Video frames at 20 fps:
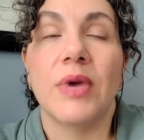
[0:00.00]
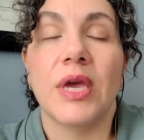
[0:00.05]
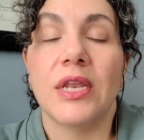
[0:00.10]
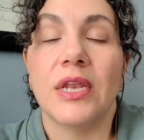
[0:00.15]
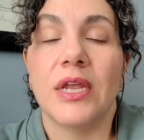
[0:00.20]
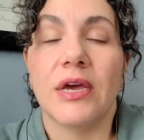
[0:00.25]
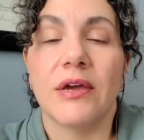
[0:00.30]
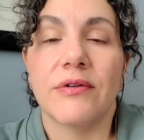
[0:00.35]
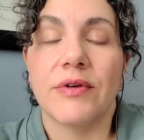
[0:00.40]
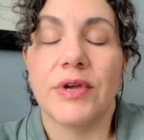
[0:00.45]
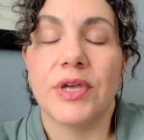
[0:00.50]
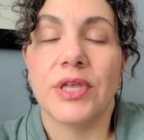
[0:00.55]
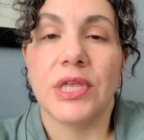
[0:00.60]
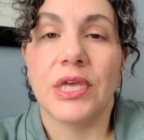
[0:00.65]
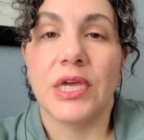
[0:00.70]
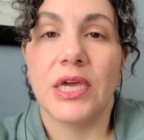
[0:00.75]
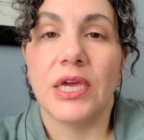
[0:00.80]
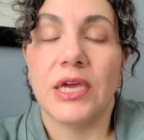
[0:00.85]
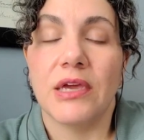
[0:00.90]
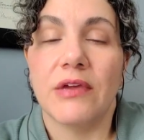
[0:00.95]
may not
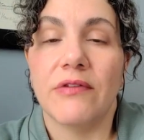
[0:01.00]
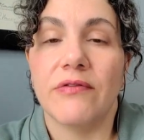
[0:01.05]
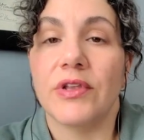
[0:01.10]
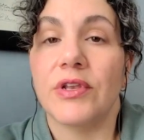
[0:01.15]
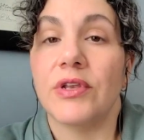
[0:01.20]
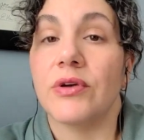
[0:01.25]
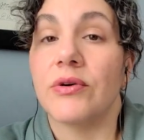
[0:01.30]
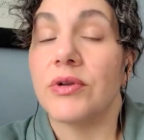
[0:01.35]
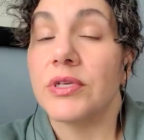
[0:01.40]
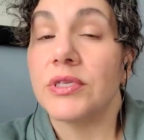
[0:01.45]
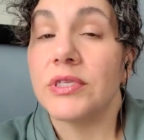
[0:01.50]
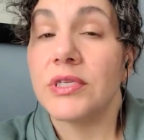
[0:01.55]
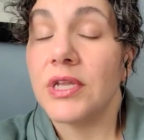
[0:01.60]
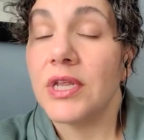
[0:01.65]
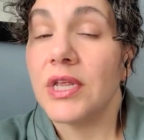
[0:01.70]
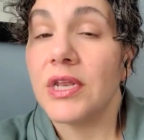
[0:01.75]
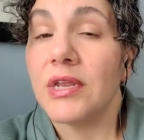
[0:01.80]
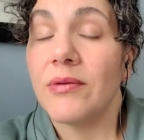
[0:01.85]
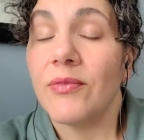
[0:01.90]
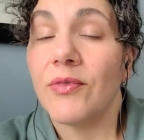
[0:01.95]
really even notice
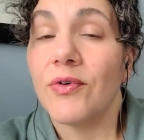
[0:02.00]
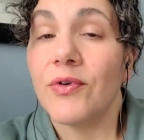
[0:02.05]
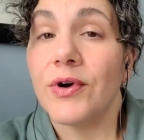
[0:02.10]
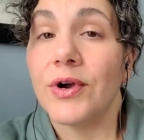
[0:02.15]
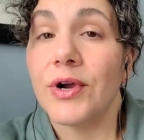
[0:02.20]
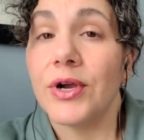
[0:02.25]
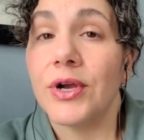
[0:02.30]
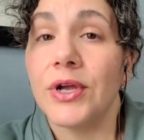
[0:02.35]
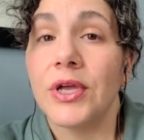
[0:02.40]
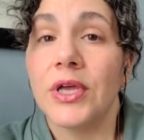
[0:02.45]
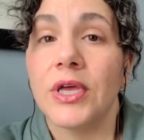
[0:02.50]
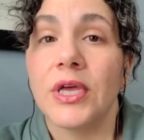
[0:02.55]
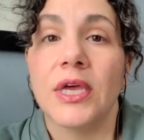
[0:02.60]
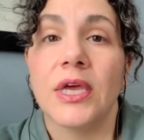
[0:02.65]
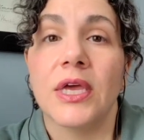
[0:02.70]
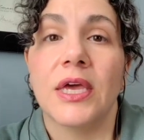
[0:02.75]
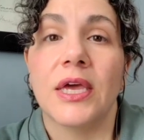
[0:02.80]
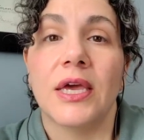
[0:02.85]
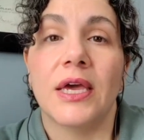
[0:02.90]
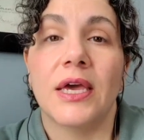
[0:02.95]
it anymore,
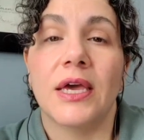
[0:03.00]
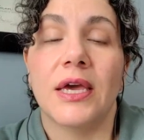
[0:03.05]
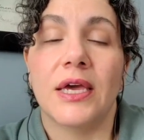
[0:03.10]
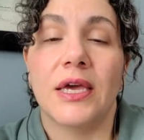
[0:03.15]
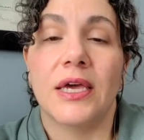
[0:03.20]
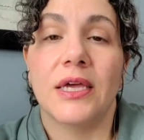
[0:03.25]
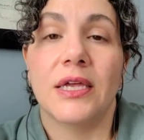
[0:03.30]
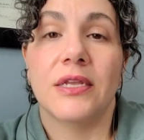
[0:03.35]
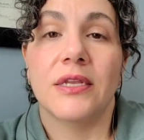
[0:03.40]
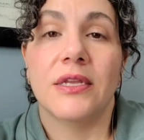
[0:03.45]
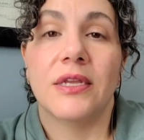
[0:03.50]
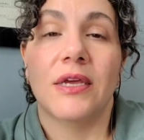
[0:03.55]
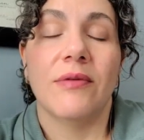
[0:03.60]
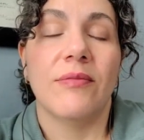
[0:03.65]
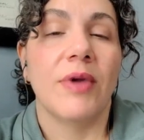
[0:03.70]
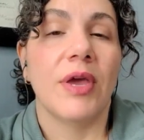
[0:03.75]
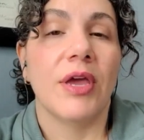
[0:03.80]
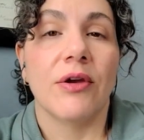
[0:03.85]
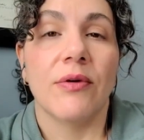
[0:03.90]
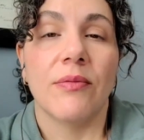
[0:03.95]
and
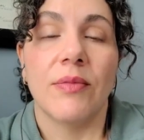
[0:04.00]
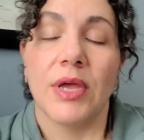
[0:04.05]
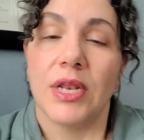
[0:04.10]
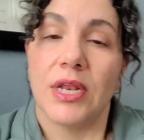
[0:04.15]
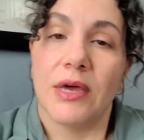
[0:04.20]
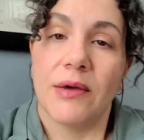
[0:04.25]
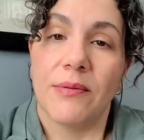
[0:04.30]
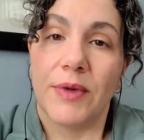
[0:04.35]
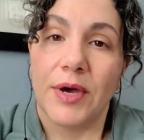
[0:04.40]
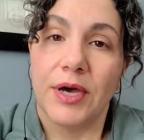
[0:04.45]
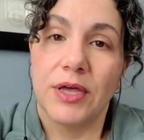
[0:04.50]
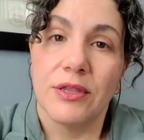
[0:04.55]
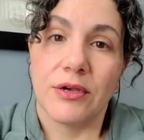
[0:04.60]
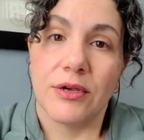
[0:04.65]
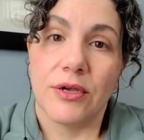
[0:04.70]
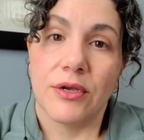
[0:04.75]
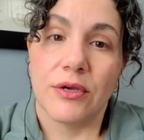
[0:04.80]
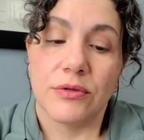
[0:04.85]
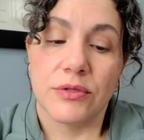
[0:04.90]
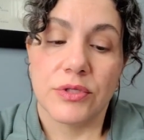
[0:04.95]
it may or may not
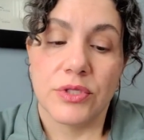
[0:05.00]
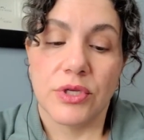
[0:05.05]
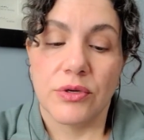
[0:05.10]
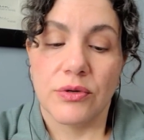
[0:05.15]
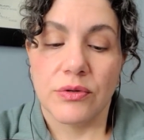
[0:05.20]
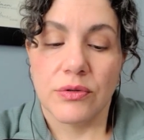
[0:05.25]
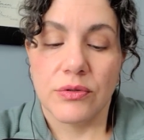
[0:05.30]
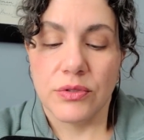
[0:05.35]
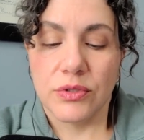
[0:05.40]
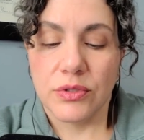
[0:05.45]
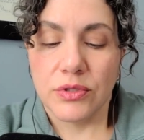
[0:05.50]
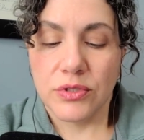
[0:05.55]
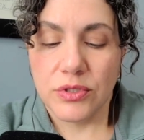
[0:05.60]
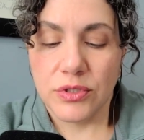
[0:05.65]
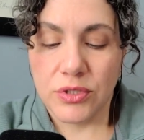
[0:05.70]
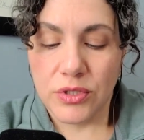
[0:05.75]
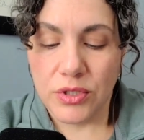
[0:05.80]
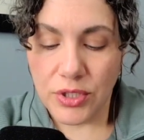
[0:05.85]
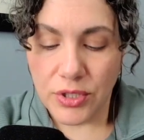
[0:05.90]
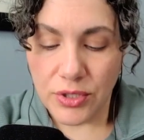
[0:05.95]
bother you. So
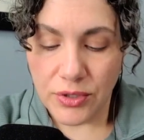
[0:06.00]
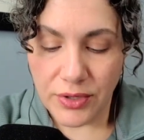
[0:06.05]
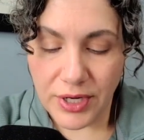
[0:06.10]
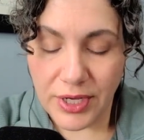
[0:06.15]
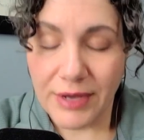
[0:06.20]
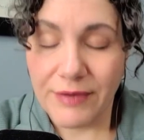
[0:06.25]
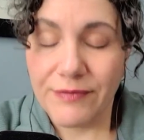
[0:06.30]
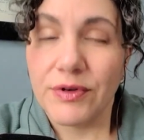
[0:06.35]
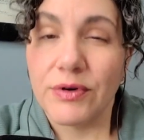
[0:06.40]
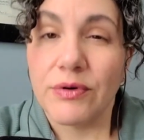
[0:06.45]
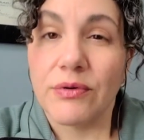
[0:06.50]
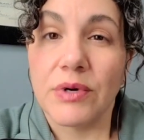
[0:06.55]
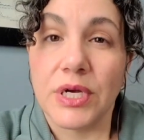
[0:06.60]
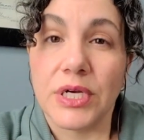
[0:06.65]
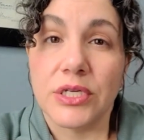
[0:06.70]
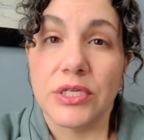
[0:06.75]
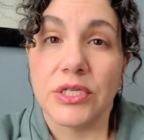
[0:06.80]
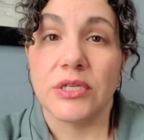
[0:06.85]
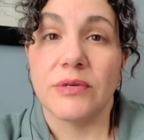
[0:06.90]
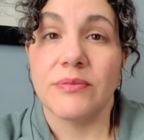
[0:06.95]
you don't have to
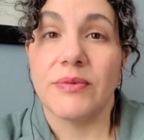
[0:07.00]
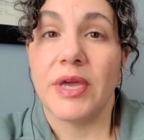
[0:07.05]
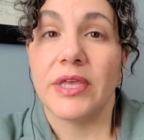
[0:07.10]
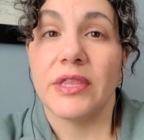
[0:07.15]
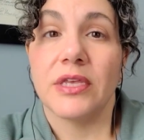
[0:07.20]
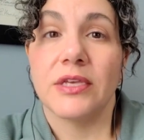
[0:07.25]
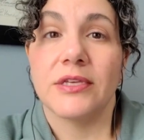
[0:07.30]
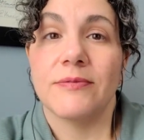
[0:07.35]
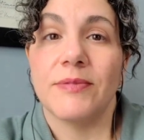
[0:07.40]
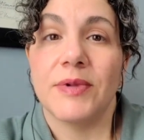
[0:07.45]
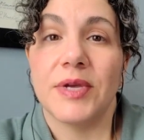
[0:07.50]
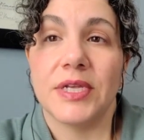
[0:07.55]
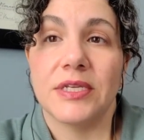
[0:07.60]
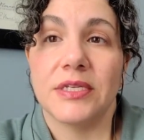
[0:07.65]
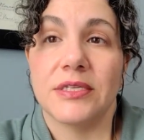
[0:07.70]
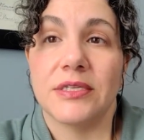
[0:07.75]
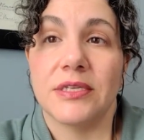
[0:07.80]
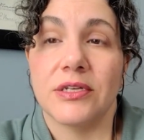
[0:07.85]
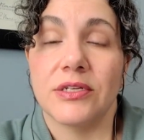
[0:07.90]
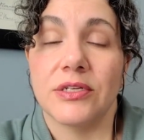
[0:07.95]
rush to make these
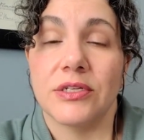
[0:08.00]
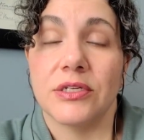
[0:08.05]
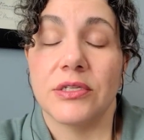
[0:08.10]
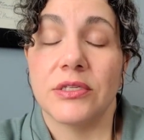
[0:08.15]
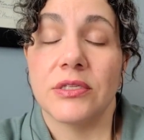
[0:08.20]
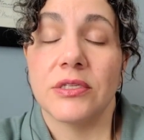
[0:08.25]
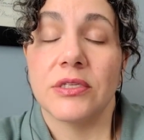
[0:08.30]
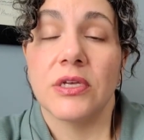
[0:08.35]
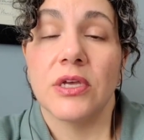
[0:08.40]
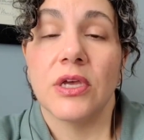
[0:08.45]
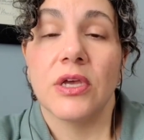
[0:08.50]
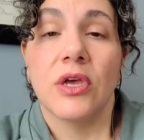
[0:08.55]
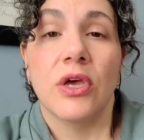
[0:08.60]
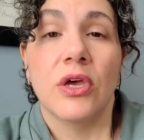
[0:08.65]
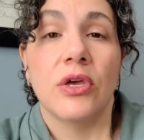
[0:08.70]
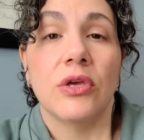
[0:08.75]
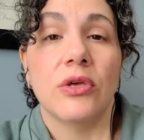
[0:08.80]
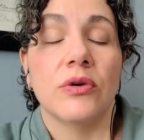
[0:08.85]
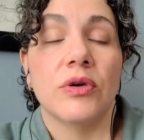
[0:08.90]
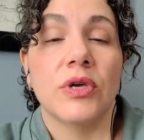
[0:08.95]
big decisions.
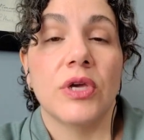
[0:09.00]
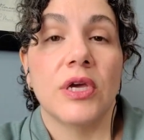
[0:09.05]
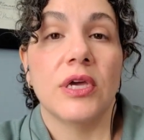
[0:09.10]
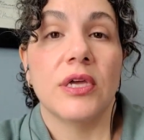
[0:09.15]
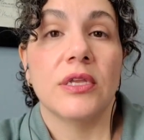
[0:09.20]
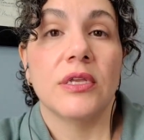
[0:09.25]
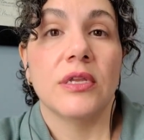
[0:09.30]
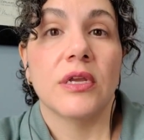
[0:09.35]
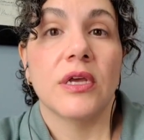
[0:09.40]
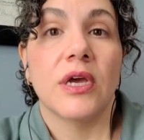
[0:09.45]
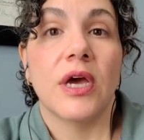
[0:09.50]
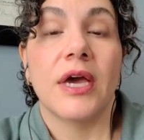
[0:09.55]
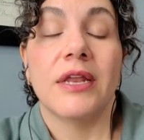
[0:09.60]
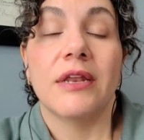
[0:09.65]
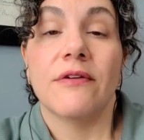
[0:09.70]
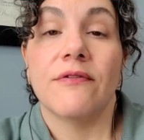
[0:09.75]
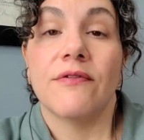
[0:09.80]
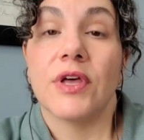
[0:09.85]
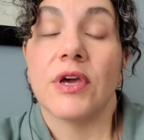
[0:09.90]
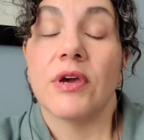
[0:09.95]
You can
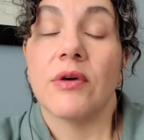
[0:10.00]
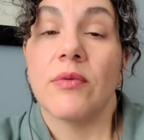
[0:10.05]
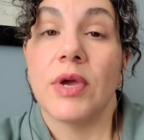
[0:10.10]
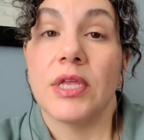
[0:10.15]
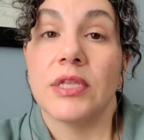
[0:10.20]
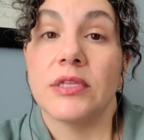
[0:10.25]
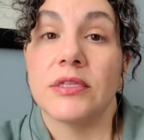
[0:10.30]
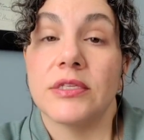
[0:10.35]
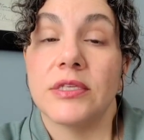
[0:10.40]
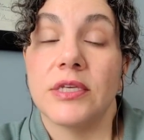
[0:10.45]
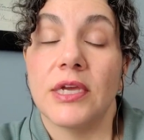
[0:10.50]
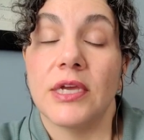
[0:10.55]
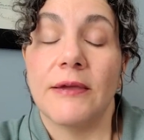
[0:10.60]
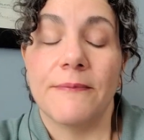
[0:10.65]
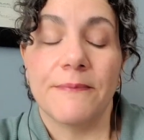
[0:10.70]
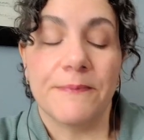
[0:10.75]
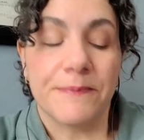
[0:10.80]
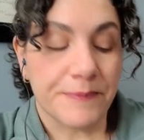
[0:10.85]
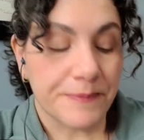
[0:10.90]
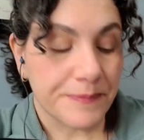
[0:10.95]
kind of like wait and
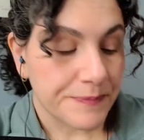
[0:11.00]
see.